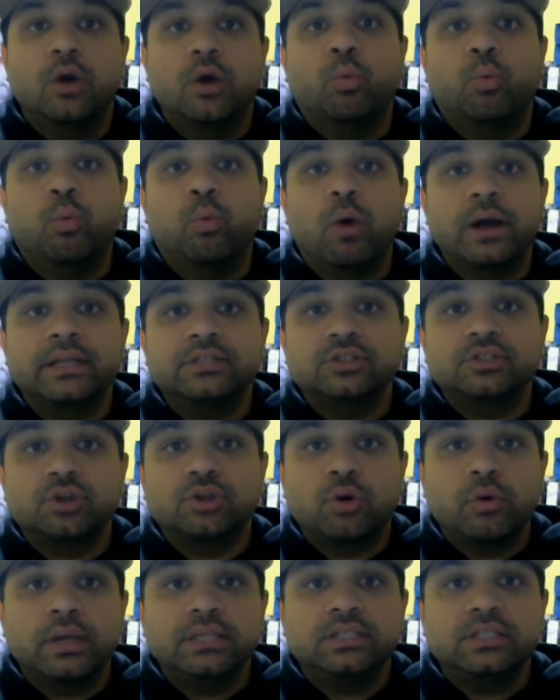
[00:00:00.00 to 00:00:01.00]
What it's
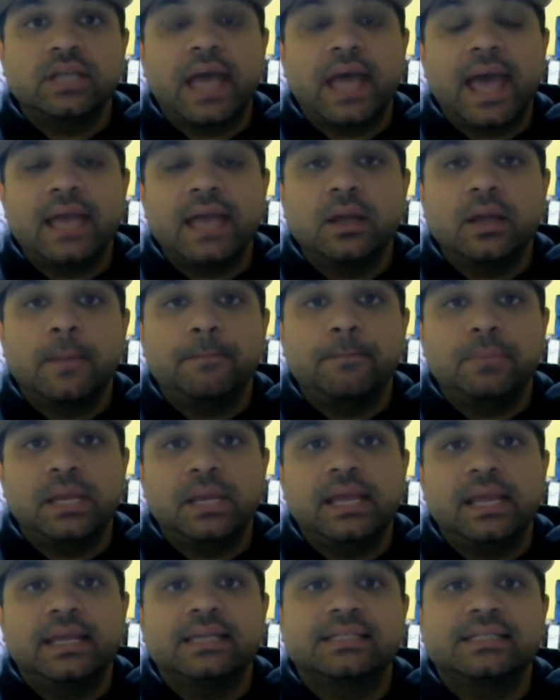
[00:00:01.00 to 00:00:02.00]
going to end up being